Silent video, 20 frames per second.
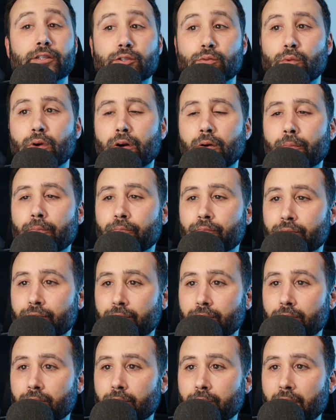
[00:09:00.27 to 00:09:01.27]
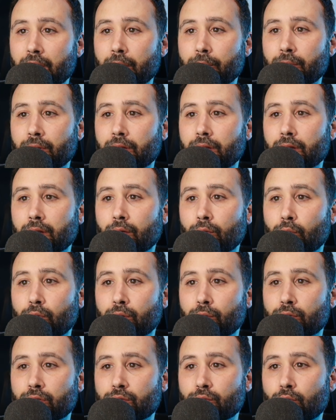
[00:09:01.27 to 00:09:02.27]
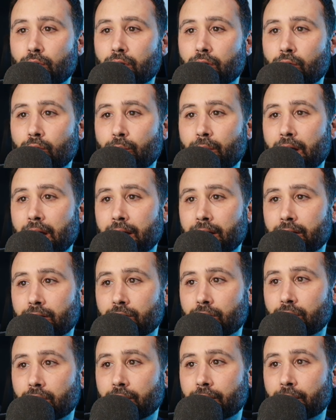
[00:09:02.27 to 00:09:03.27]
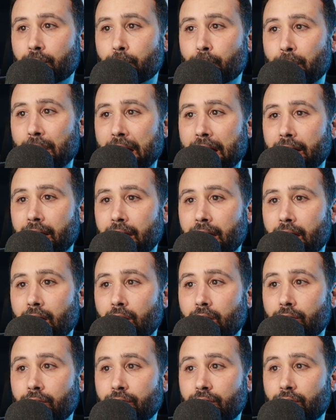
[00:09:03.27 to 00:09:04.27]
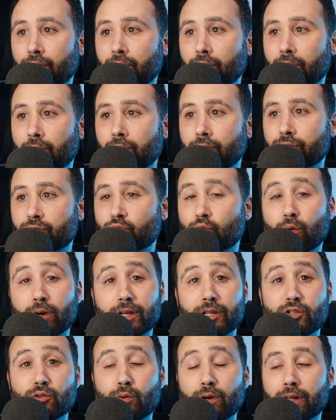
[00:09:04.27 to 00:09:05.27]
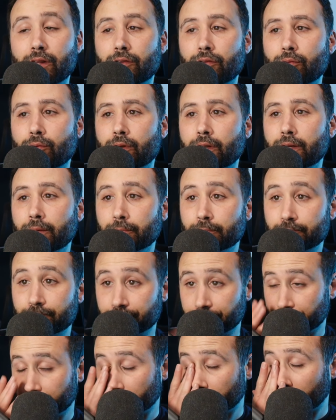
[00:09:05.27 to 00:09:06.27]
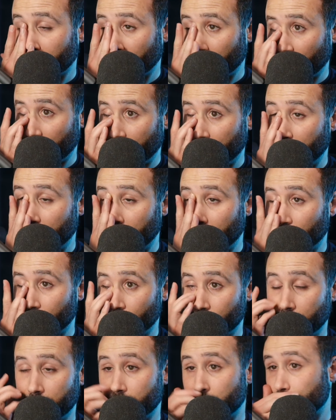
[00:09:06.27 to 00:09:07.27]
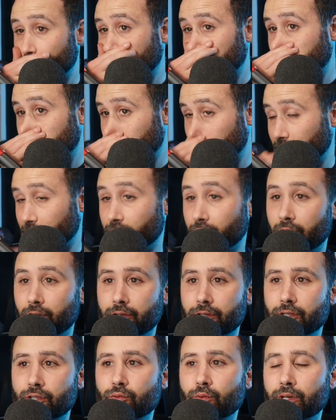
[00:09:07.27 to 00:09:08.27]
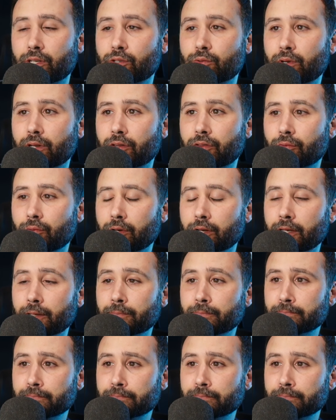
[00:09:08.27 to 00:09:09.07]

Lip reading: Well, maybe we just want to go back and look at the back half of 2023. And I'll change my year start to 2023.